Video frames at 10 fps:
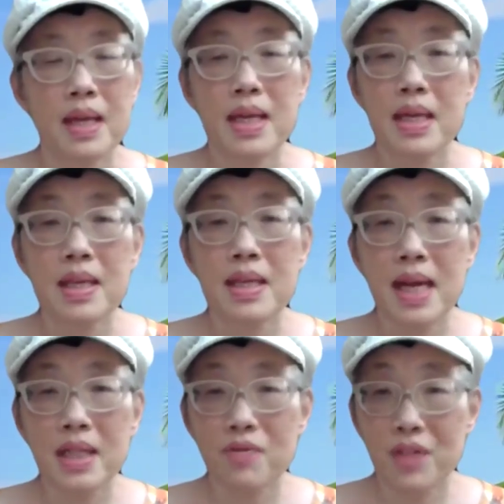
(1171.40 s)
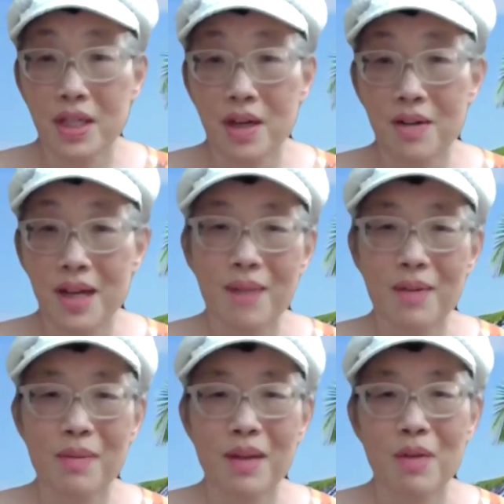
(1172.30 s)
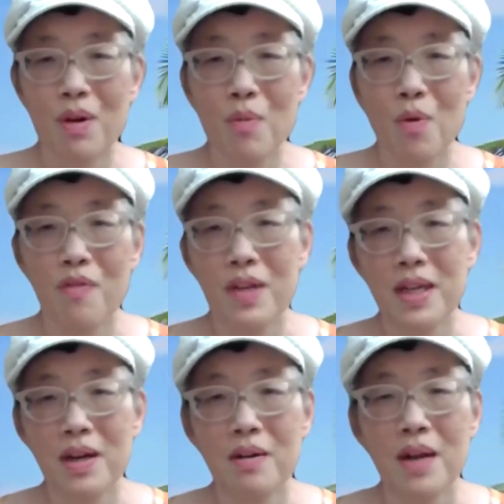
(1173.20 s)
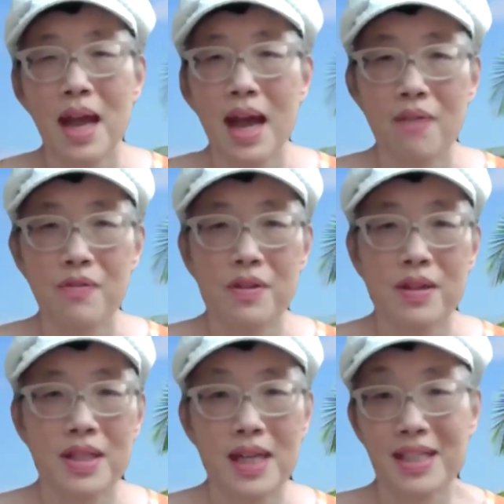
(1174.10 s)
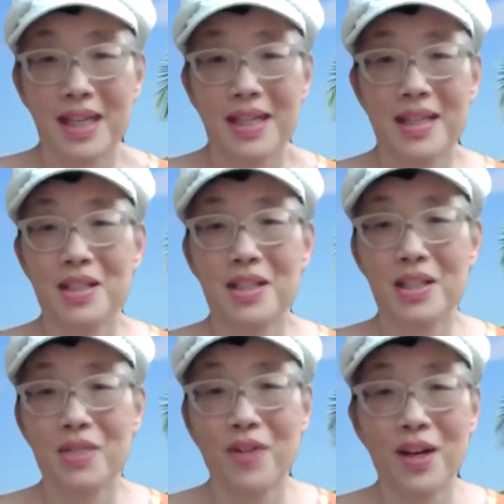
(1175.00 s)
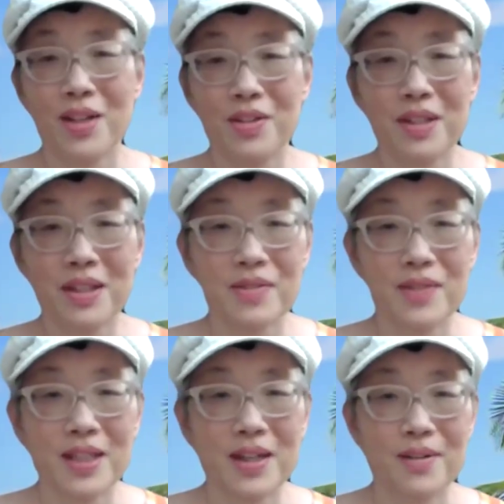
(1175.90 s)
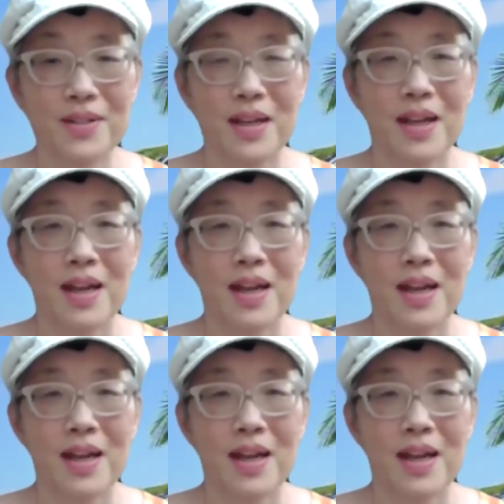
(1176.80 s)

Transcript: in the next video, I'm going to make one more video after this, because it's such fun doing these videos.